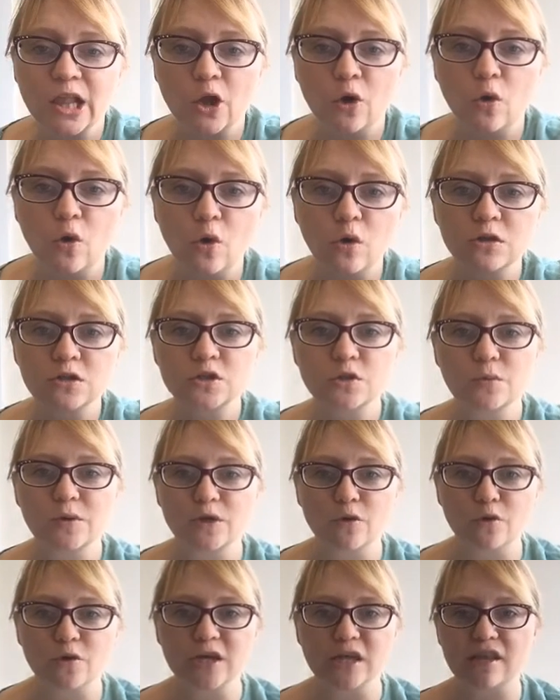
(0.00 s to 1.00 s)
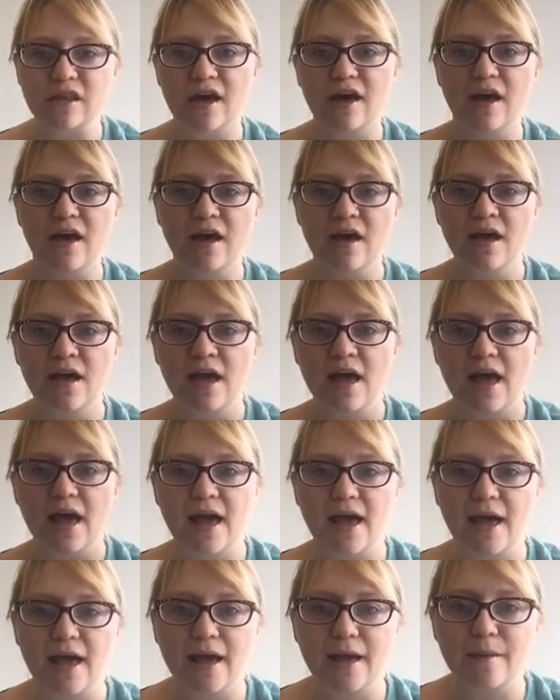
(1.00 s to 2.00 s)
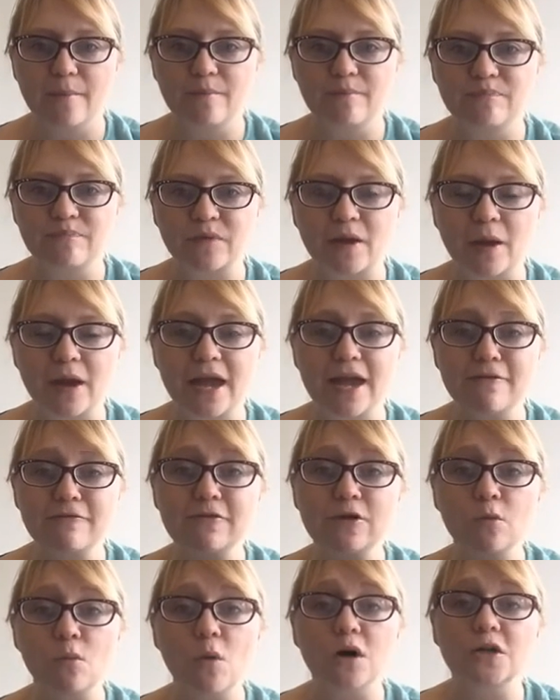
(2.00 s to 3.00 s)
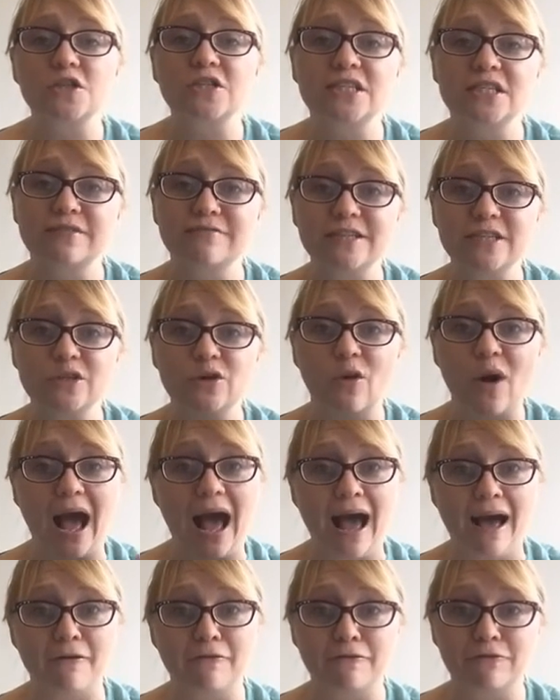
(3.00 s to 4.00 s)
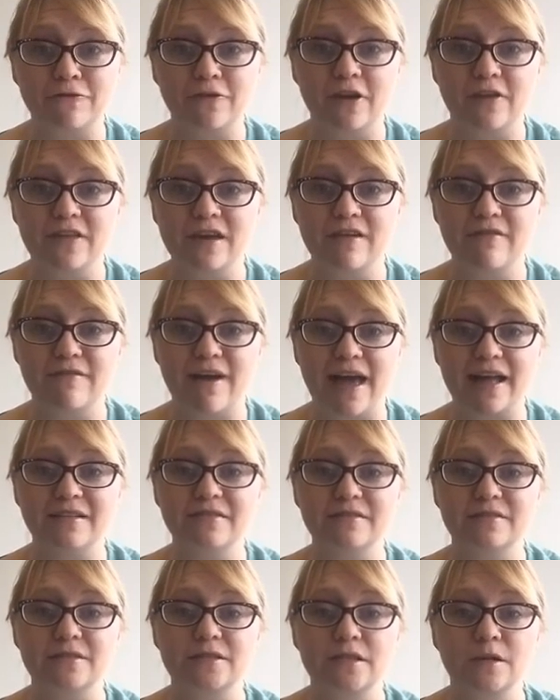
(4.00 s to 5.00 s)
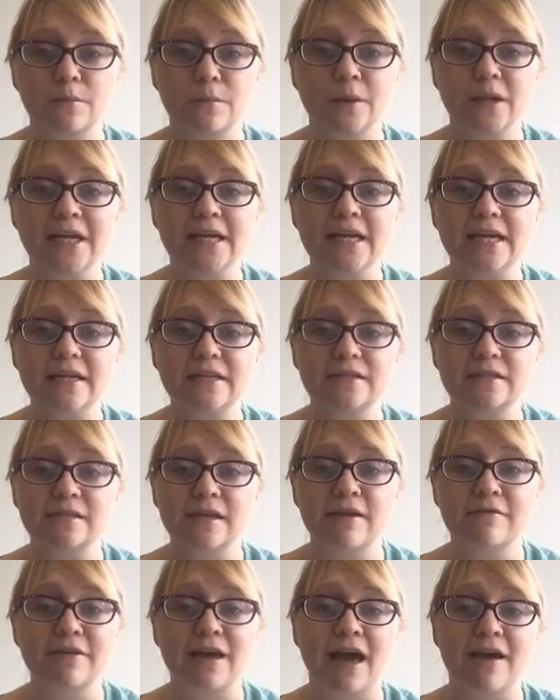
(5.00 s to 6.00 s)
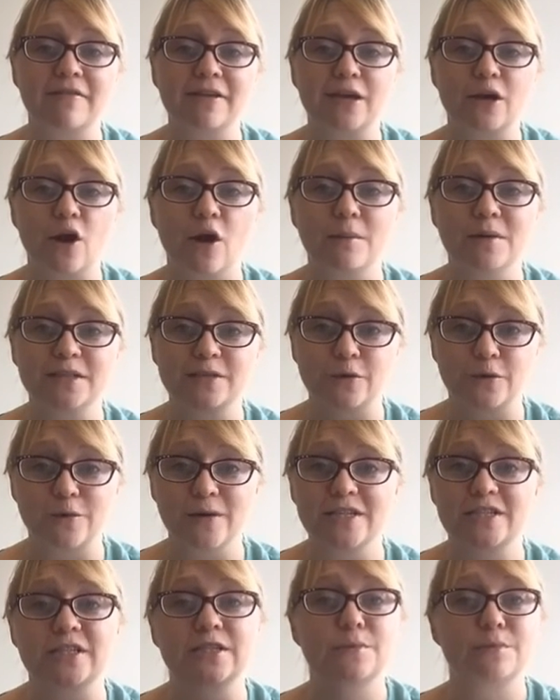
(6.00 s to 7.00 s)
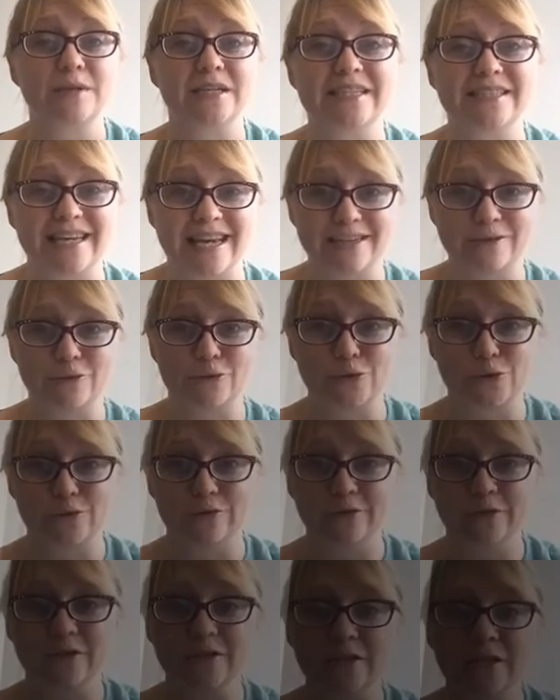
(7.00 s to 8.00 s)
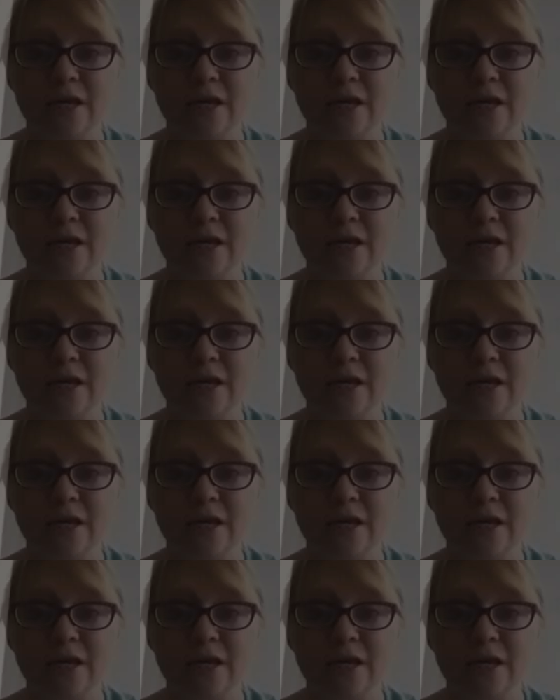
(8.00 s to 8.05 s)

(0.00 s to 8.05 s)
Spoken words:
a hello so we know you're there. If you watch this video after the event, please, if you have any comments or questions, please get in touch